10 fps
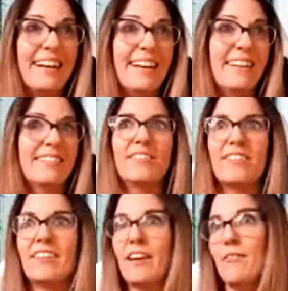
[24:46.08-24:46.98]
you're
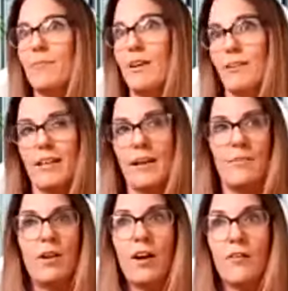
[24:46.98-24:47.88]
going to give them a
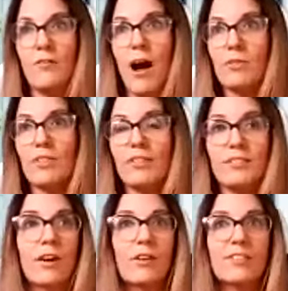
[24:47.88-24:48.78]
lot of options, a
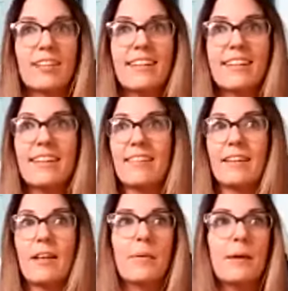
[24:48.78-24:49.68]
lot of changes, and
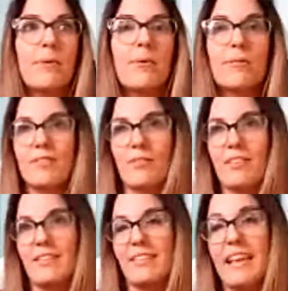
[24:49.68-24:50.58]
the people, you know,
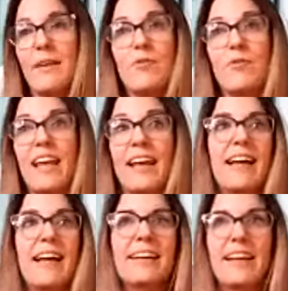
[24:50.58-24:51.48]
the team will get
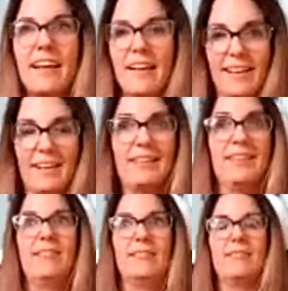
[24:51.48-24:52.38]
like,
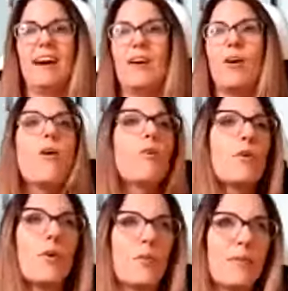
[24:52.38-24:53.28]
well,
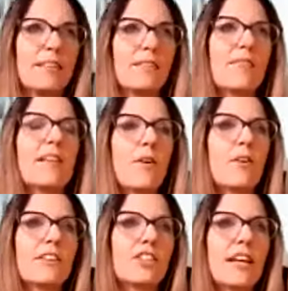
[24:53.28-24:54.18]
overwhelming with all
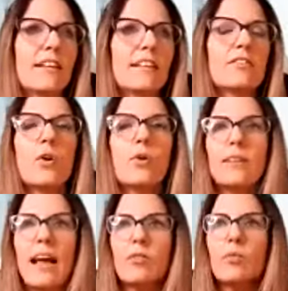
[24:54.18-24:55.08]
the changes. So
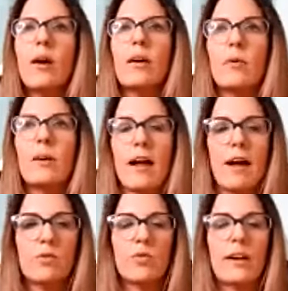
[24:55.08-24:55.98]
that's where we
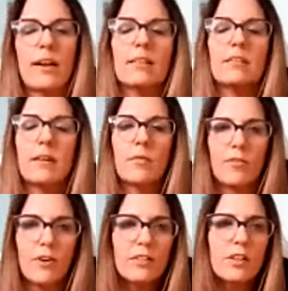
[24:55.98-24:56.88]
have to analyze.
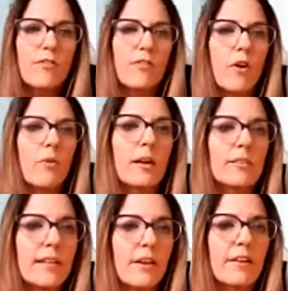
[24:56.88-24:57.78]
First of all, and
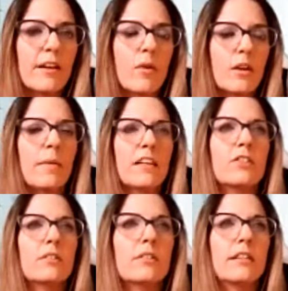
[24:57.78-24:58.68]
Stephanie, I want to
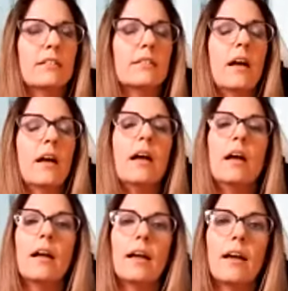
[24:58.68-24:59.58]
mention this.
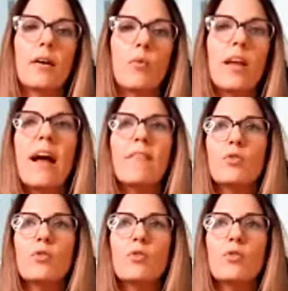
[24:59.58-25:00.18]
We have to